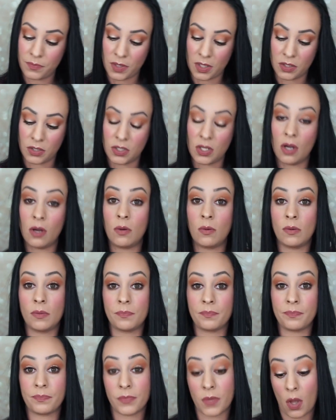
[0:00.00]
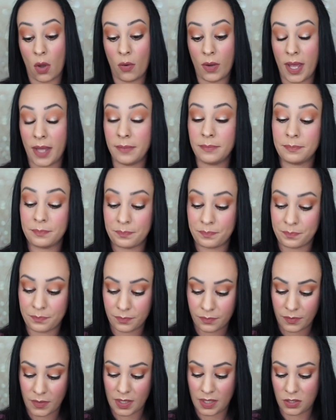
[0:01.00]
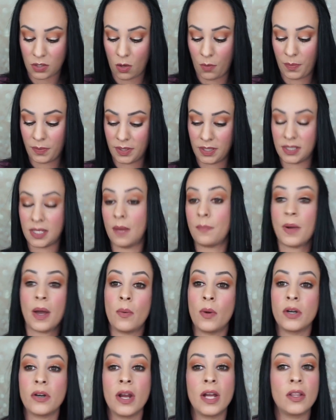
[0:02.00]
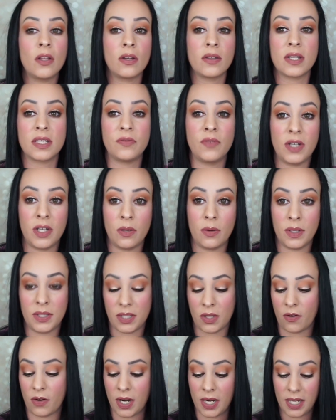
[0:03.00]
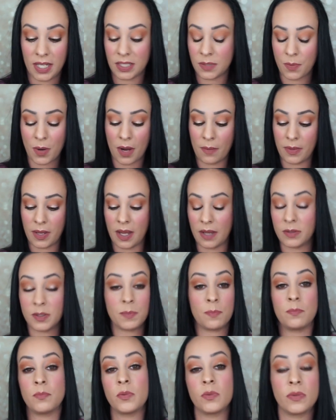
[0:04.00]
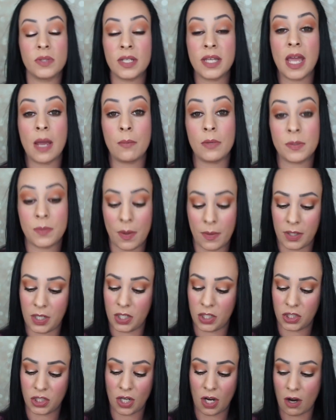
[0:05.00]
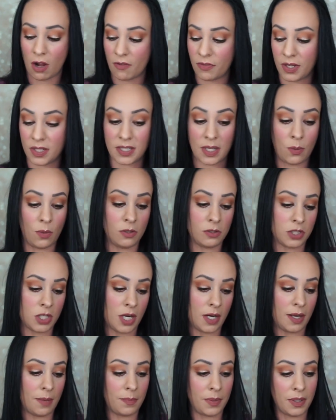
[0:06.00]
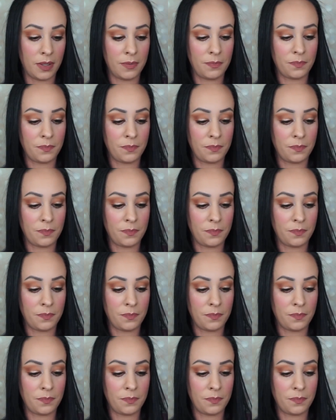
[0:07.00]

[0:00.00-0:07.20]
So, okay, let's open this up. I wonder how long this video is already. The camera's probably gonna shut off because I won't shut up.